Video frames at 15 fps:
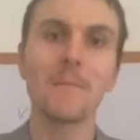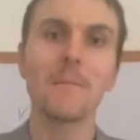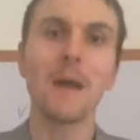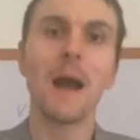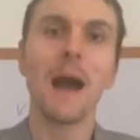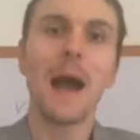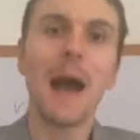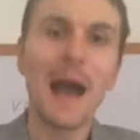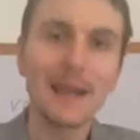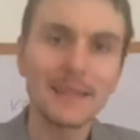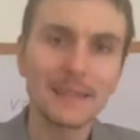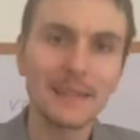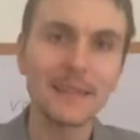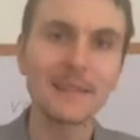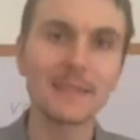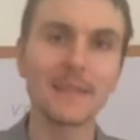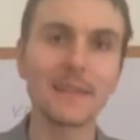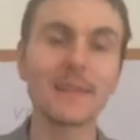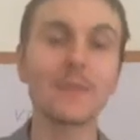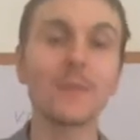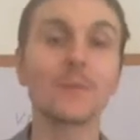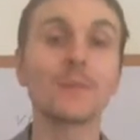m'a
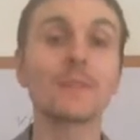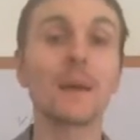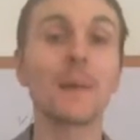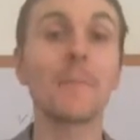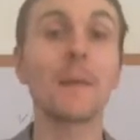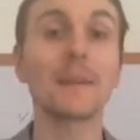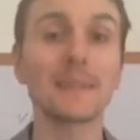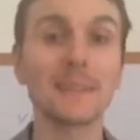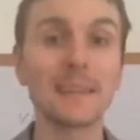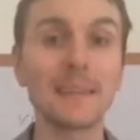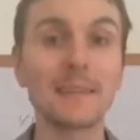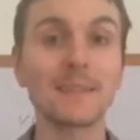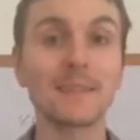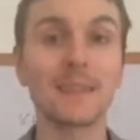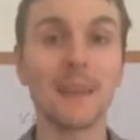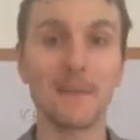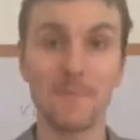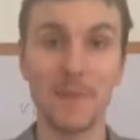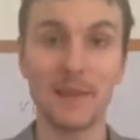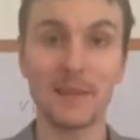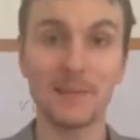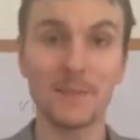attristé, or ça m'a triste. That
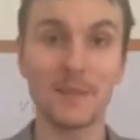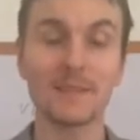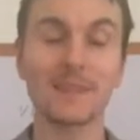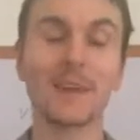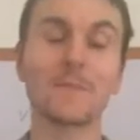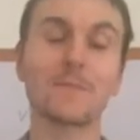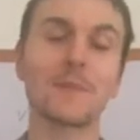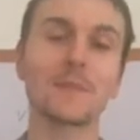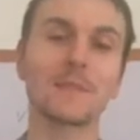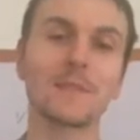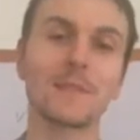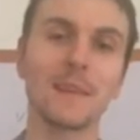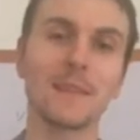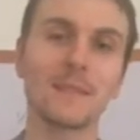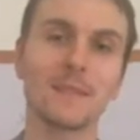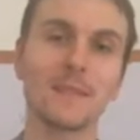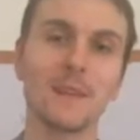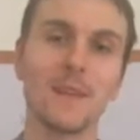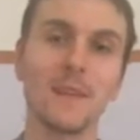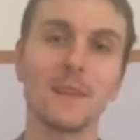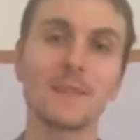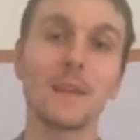makes me sad, present tense.
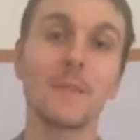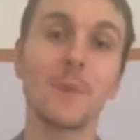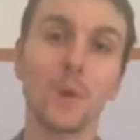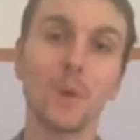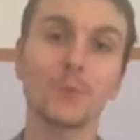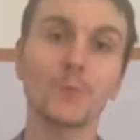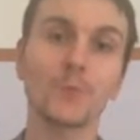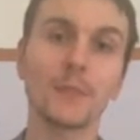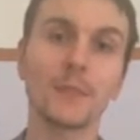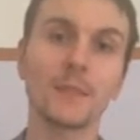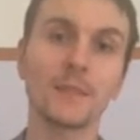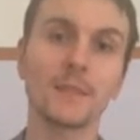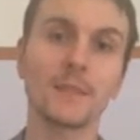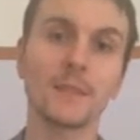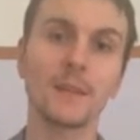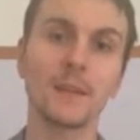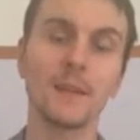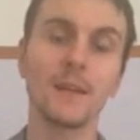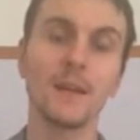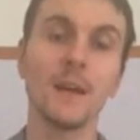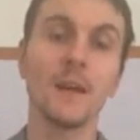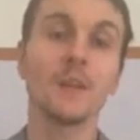Ça m'a rendu triste,
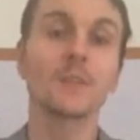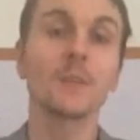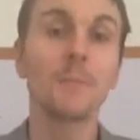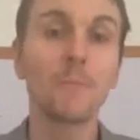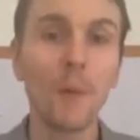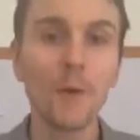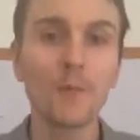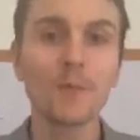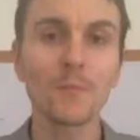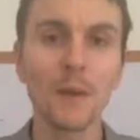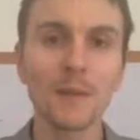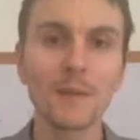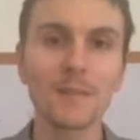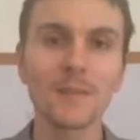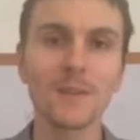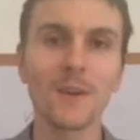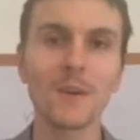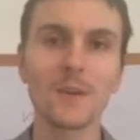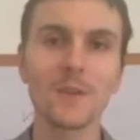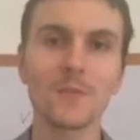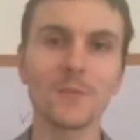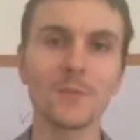okay? So both methods are
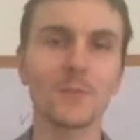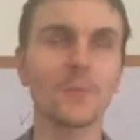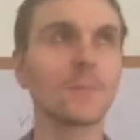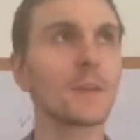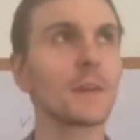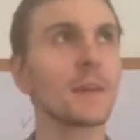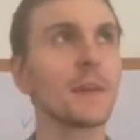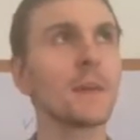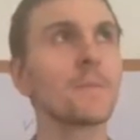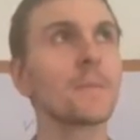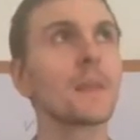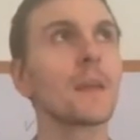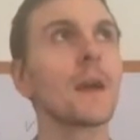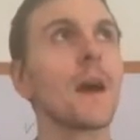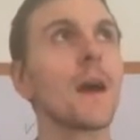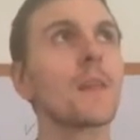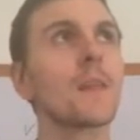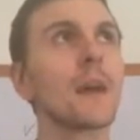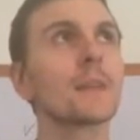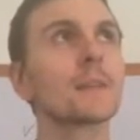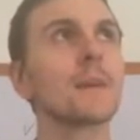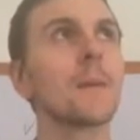usable, okay?
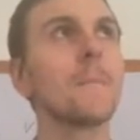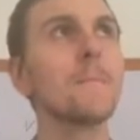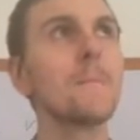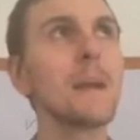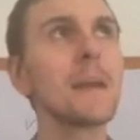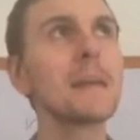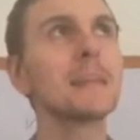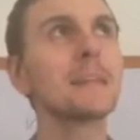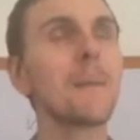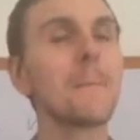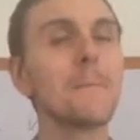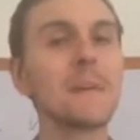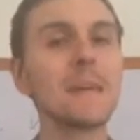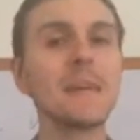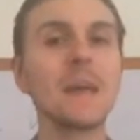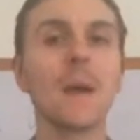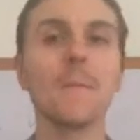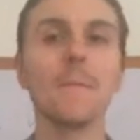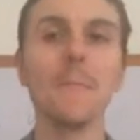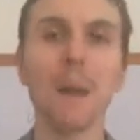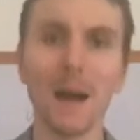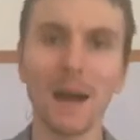That made me
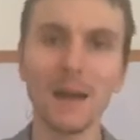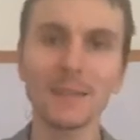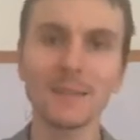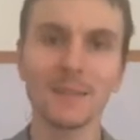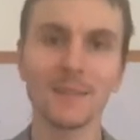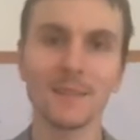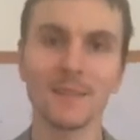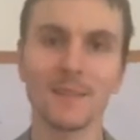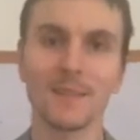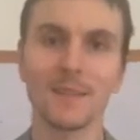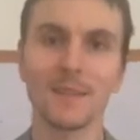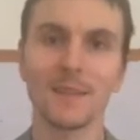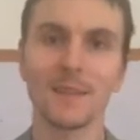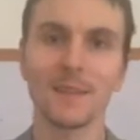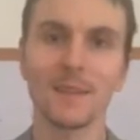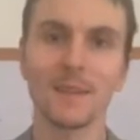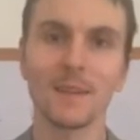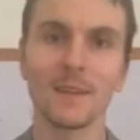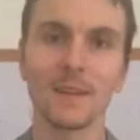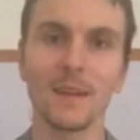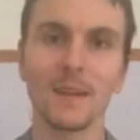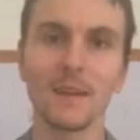mad,
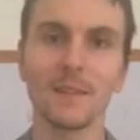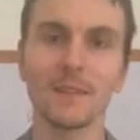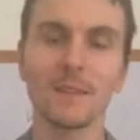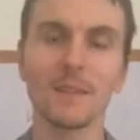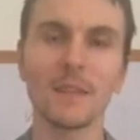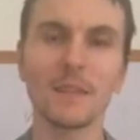okay?